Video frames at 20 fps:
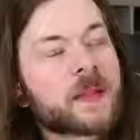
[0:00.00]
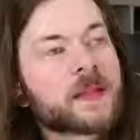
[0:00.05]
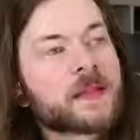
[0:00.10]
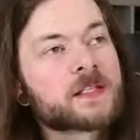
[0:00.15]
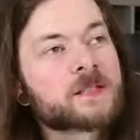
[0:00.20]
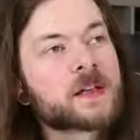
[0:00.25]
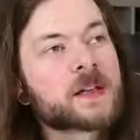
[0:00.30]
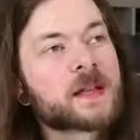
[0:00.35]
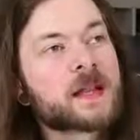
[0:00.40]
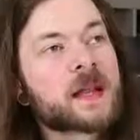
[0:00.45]

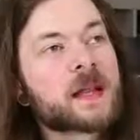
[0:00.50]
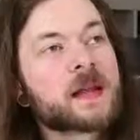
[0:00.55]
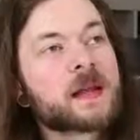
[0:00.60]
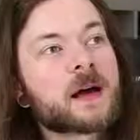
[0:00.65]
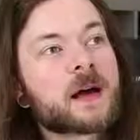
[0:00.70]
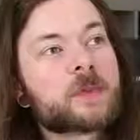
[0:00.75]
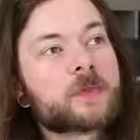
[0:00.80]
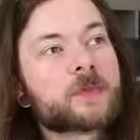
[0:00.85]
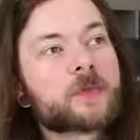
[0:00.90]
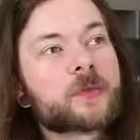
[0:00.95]
Thanks for cleaning
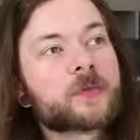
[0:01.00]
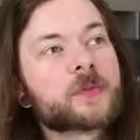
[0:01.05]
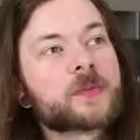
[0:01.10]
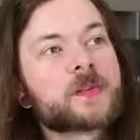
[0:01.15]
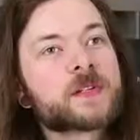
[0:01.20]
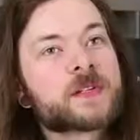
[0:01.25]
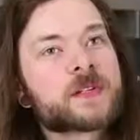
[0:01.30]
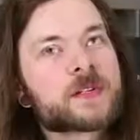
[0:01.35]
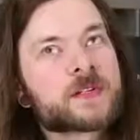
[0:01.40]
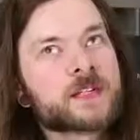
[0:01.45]
up all
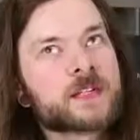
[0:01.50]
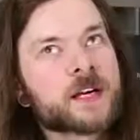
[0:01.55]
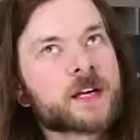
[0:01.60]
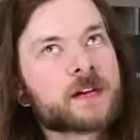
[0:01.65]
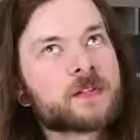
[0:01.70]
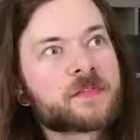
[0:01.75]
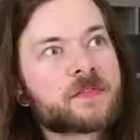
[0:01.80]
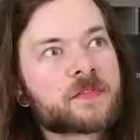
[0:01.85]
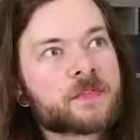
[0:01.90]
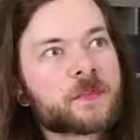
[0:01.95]
the
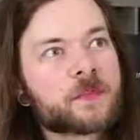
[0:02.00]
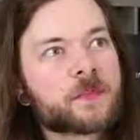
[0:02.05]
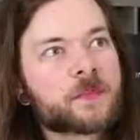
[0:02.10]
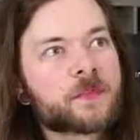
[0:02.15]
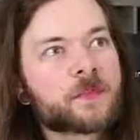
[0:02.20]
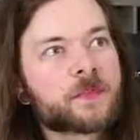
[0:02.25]
stuff.